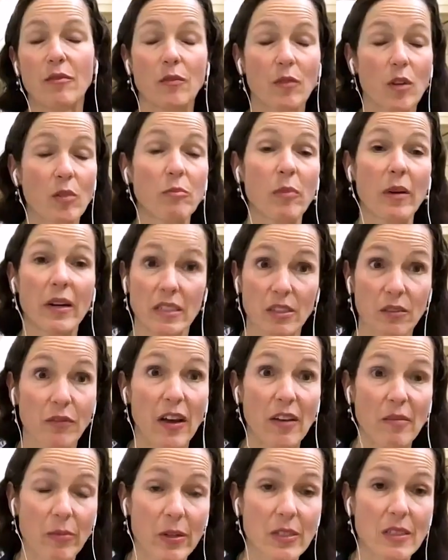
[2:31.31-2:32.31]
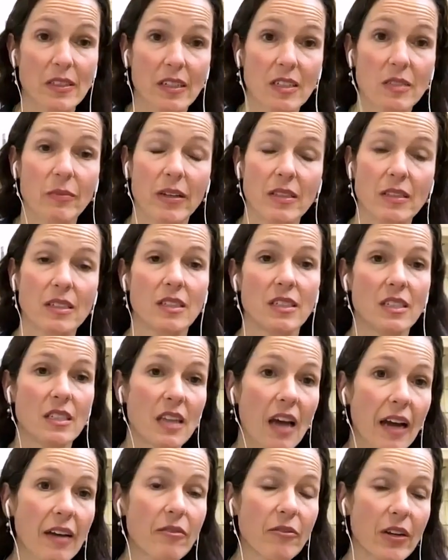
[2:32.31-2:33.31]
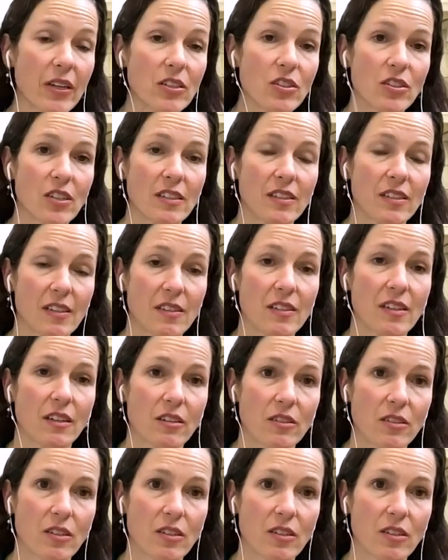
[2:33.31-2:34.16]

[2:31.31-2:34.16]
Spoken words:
compared to 5.6 months, it did not reach statistical